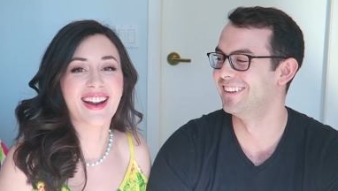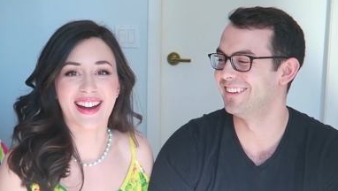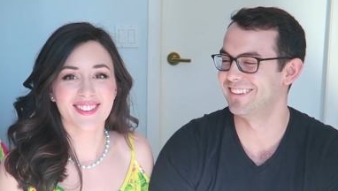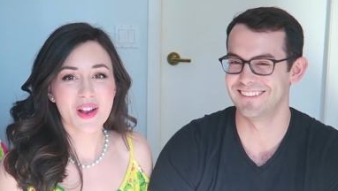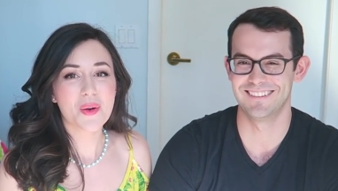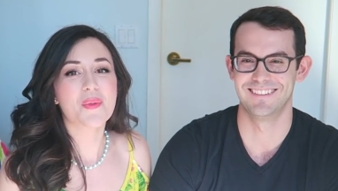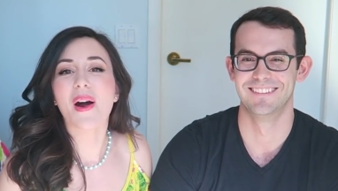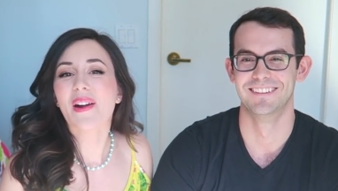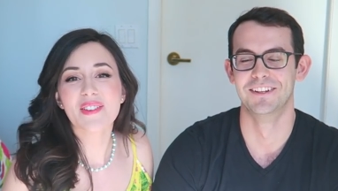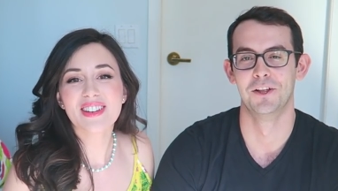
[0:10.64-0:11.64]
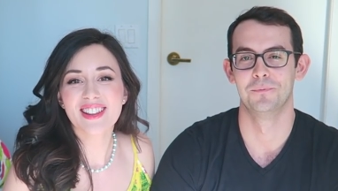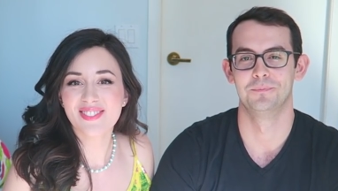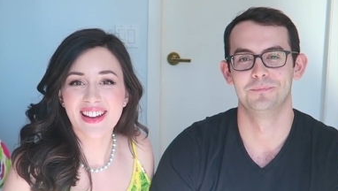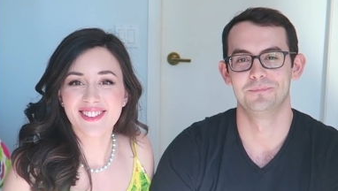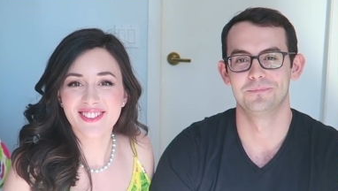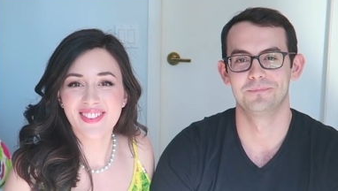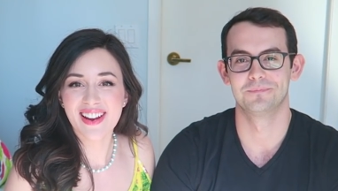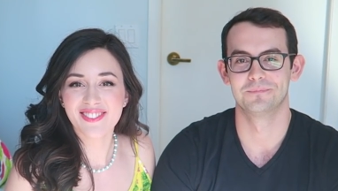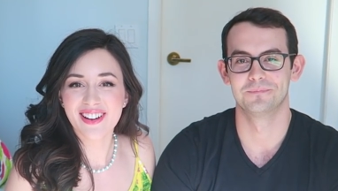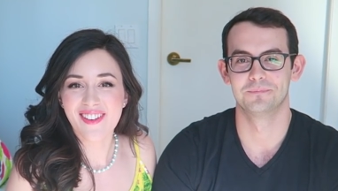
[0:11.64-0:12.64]
Speaker 1: all right. Welcome to the bedroom,
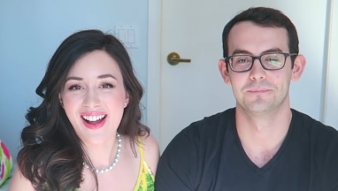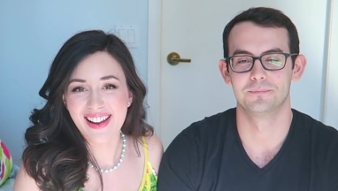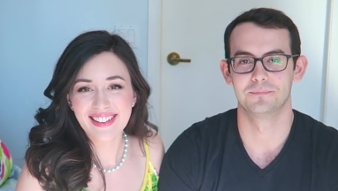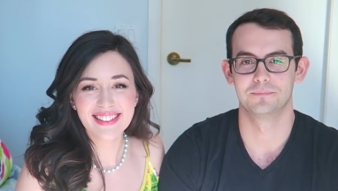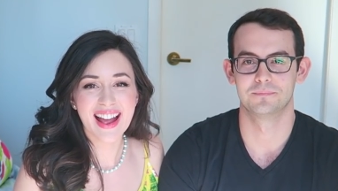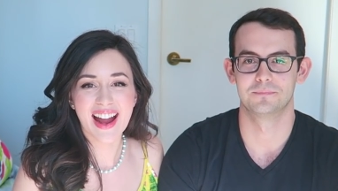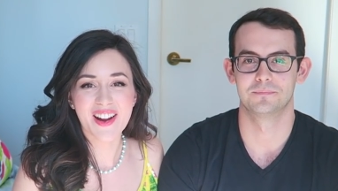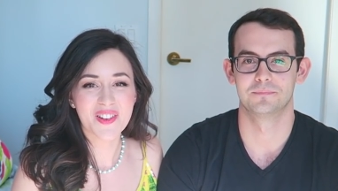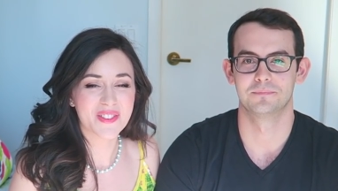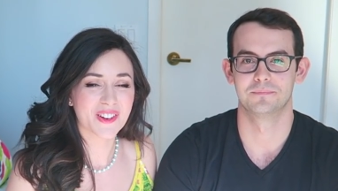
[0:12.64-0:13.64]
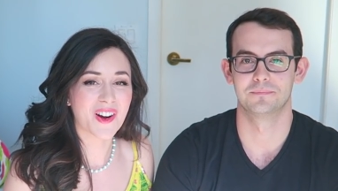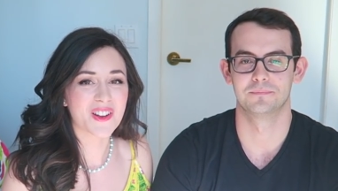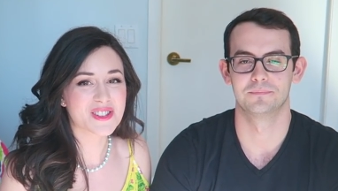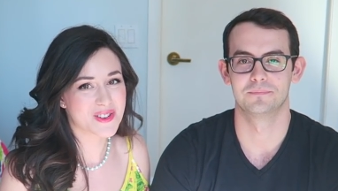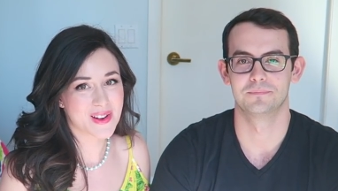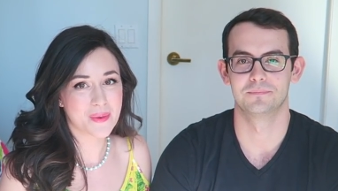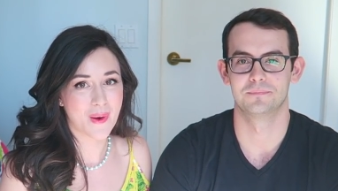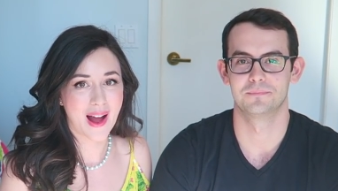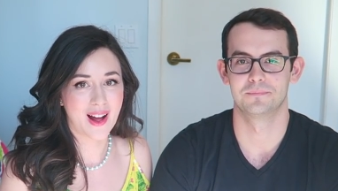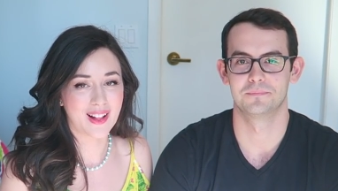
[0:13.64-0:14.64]
everyone. I hope you're all doing
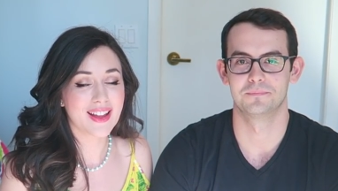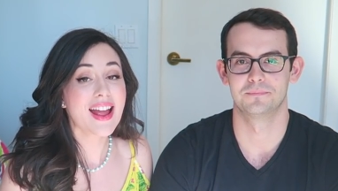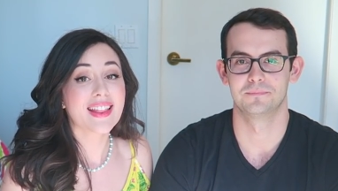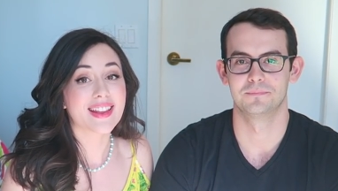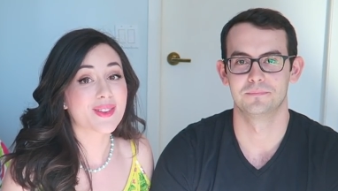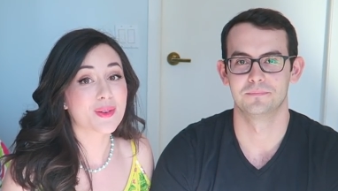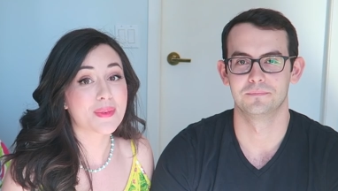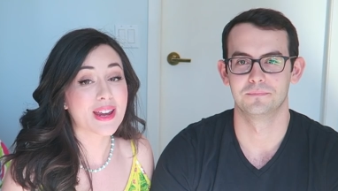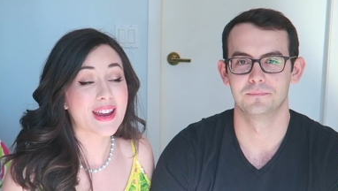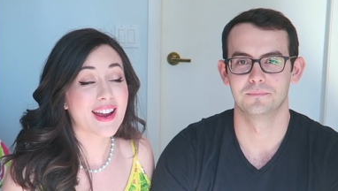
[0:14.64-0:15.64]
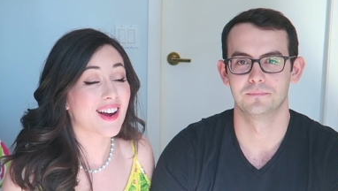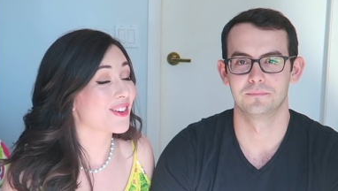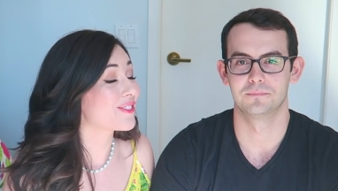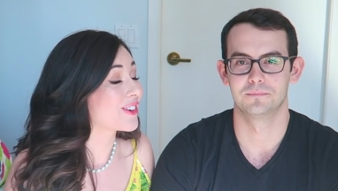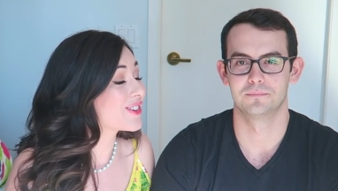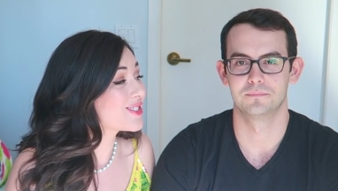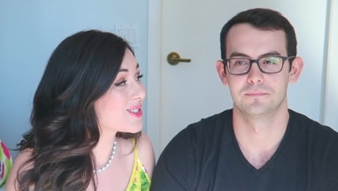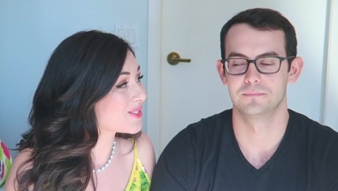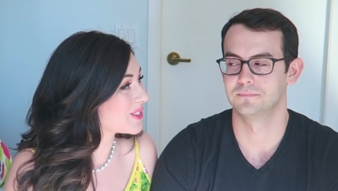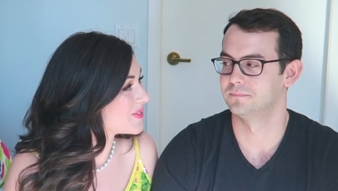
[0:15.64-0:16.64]
well. This will be our first
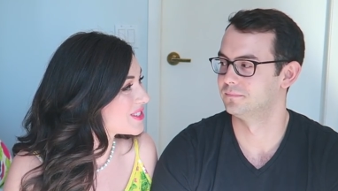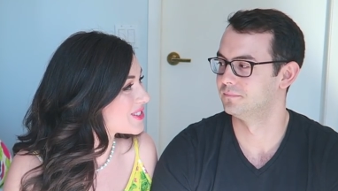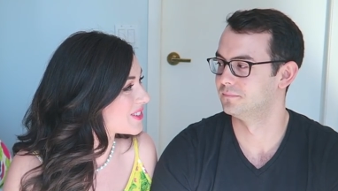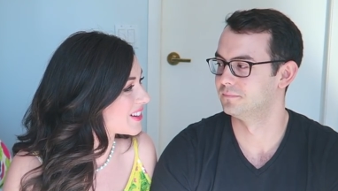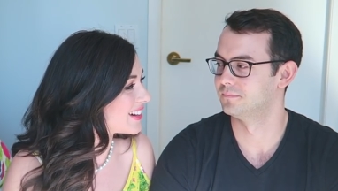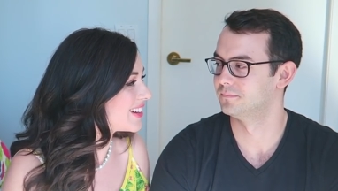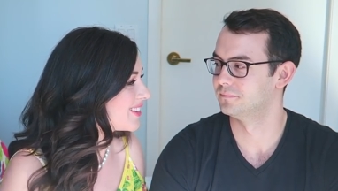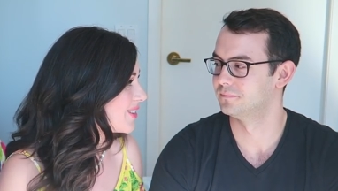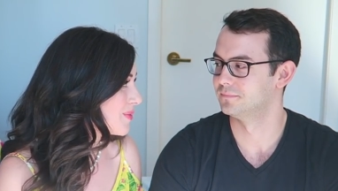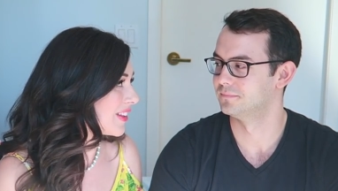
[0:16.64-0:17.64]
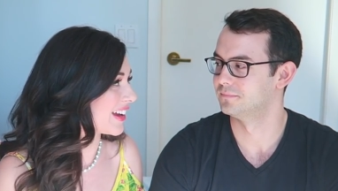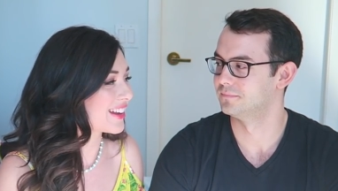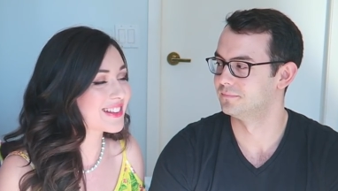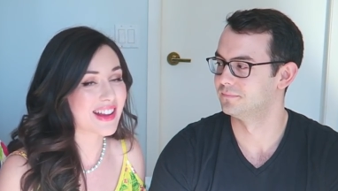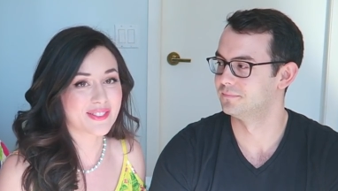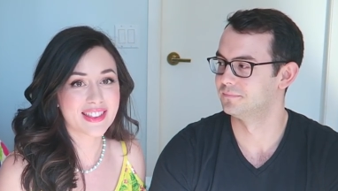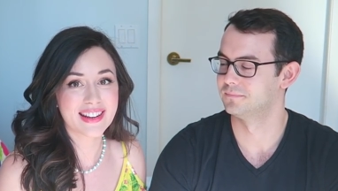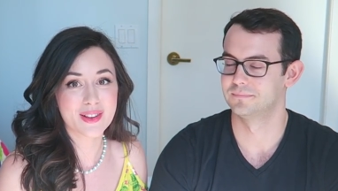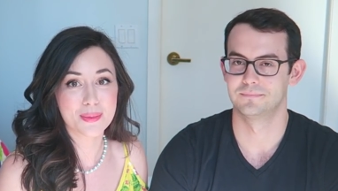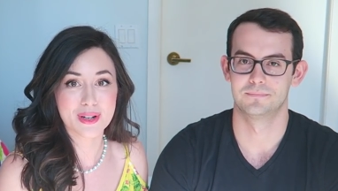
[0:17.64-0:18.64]
room tour in our new place.
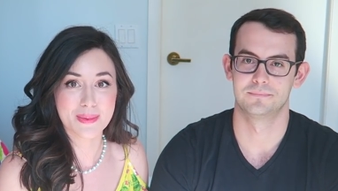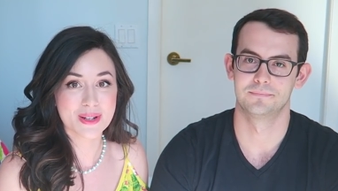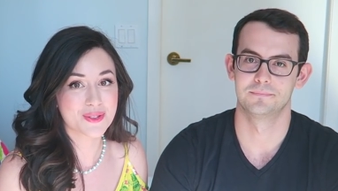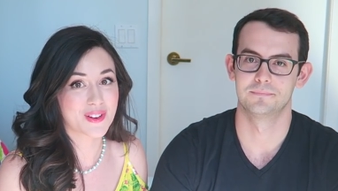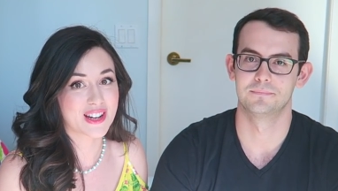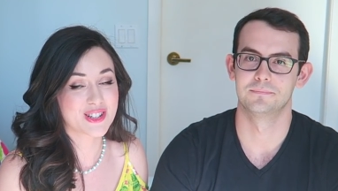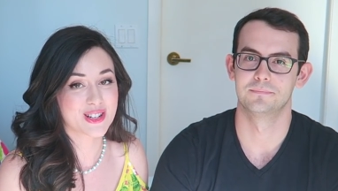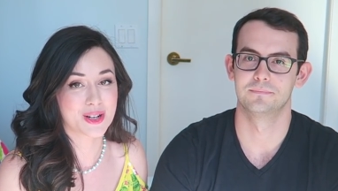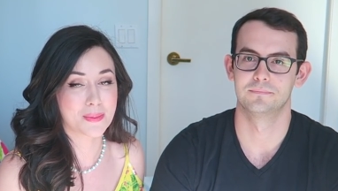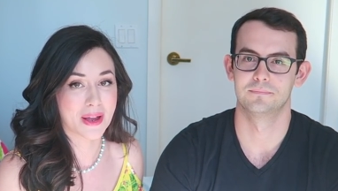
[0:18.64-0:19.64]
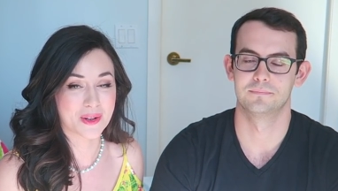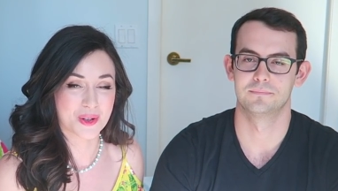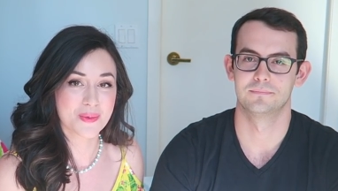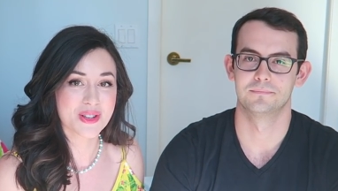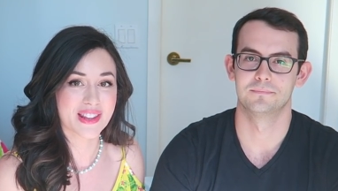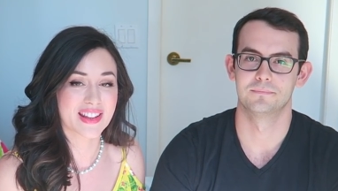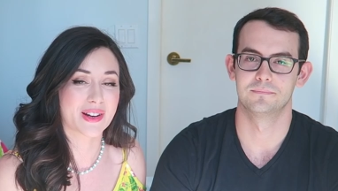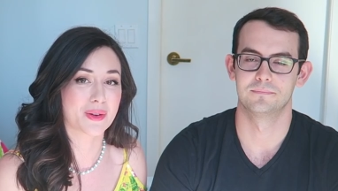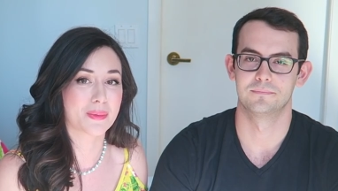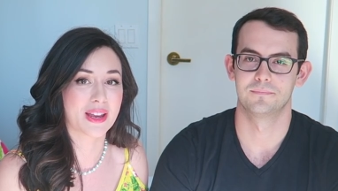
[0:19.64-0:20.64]
Everything is pretty much finished in our bedroom, so I thought
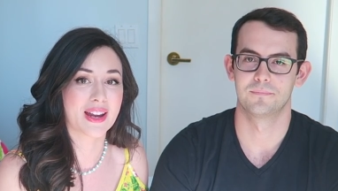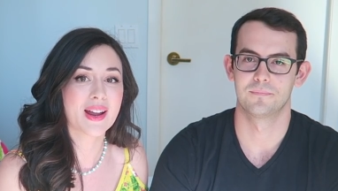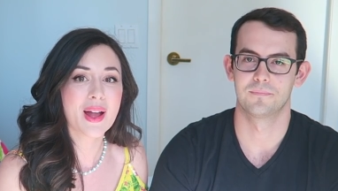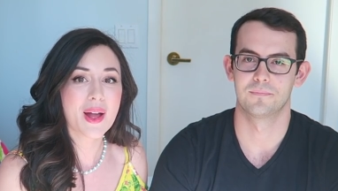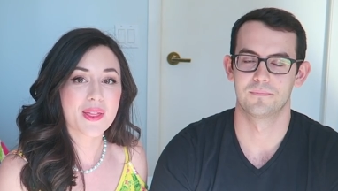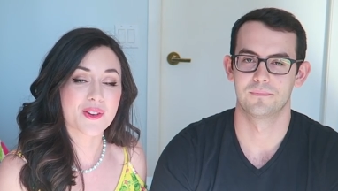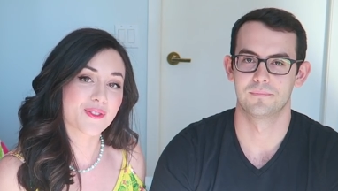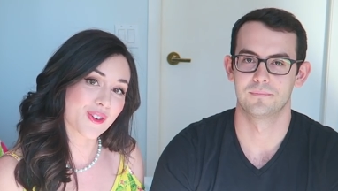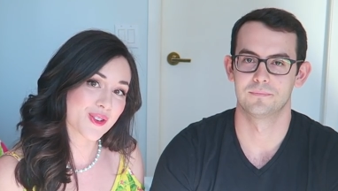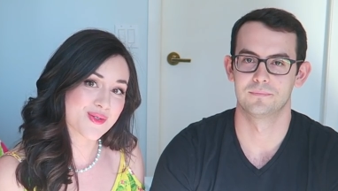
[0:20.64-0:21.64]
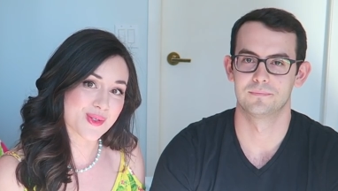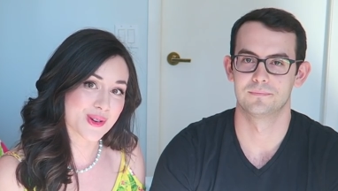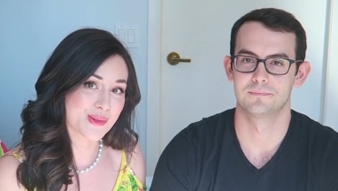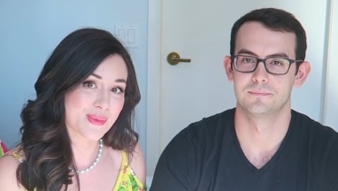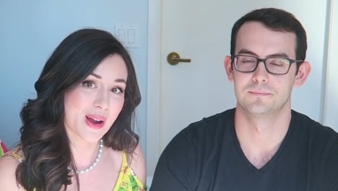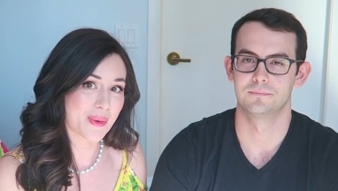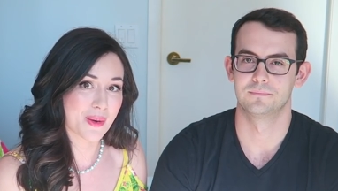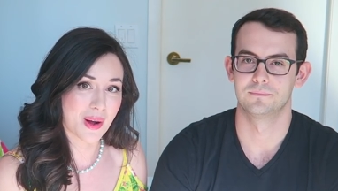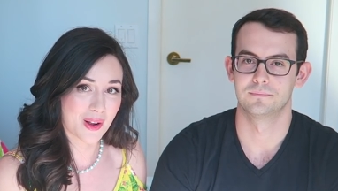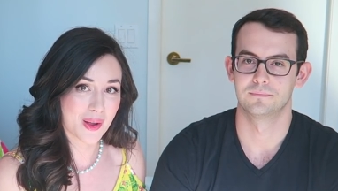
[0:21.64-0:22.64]
it would be the first room that we
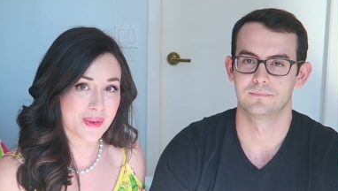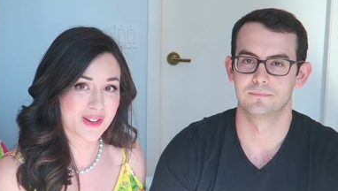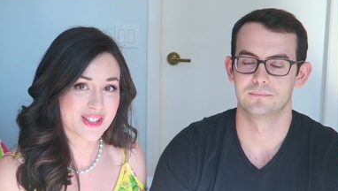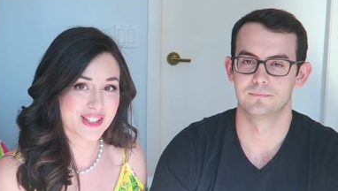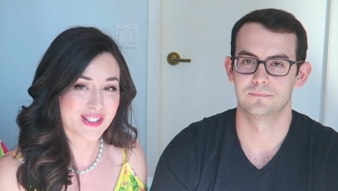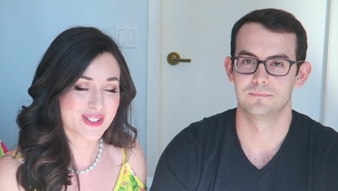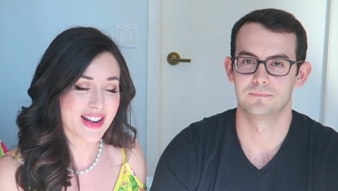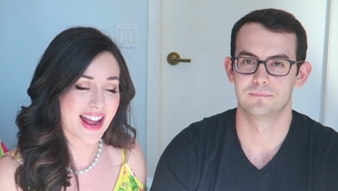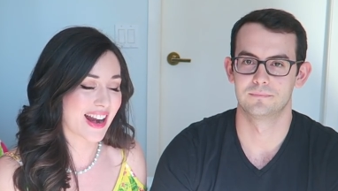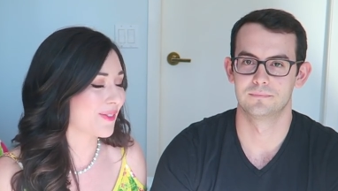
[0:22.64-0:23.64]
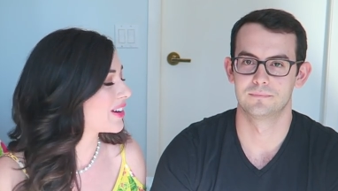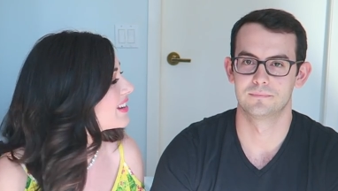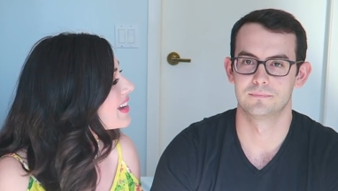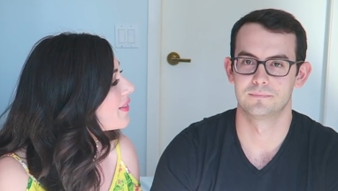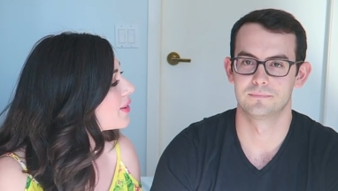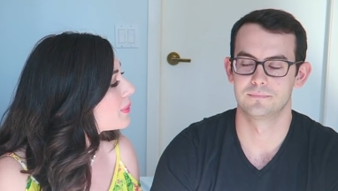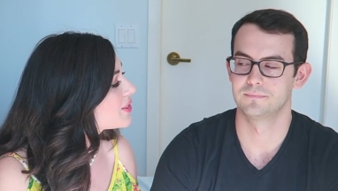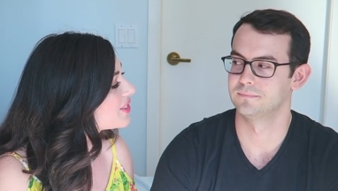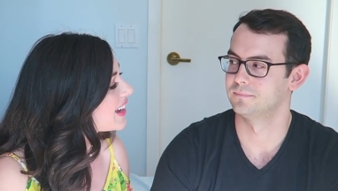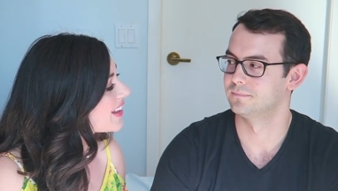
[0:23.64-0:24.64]
welcome you to. And I wanted to have a
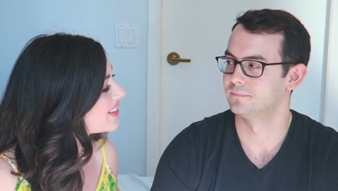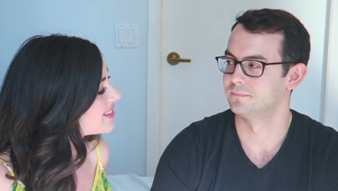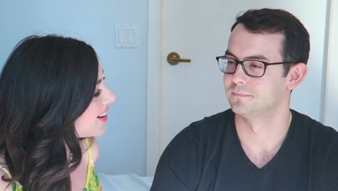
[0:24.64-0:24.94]
special guest